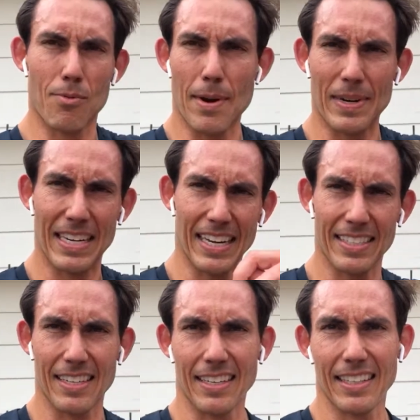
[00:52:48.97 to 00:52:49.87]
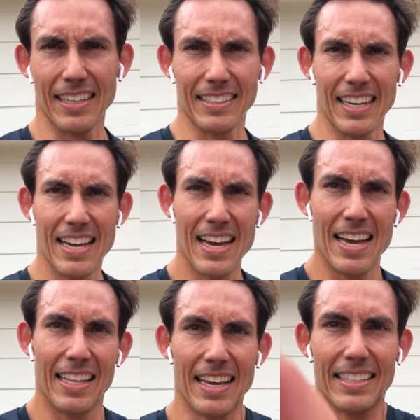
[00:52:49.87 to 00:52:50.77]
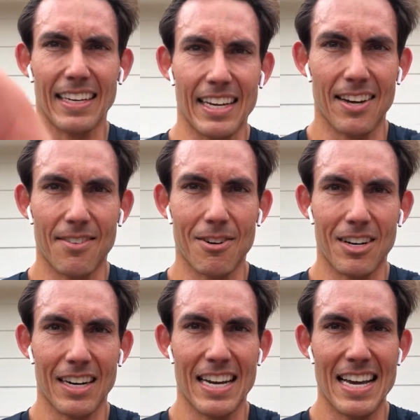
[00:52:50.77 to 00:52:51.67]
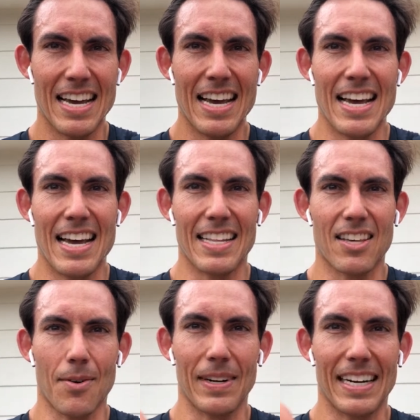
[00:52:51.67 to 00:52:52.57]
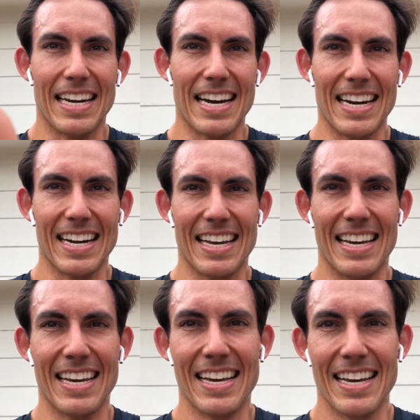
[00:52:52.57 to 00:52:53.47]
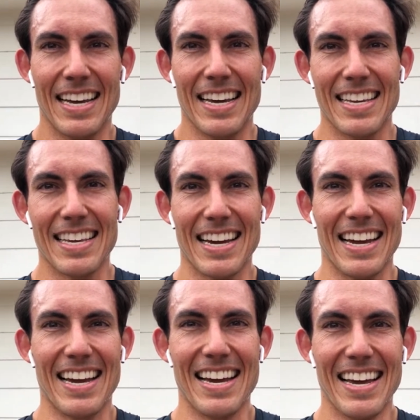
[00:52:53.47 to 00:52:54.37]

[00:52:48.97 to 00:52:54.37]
ribbon dancing things. Thanks, I counted wrong and thought we did 9. Yay.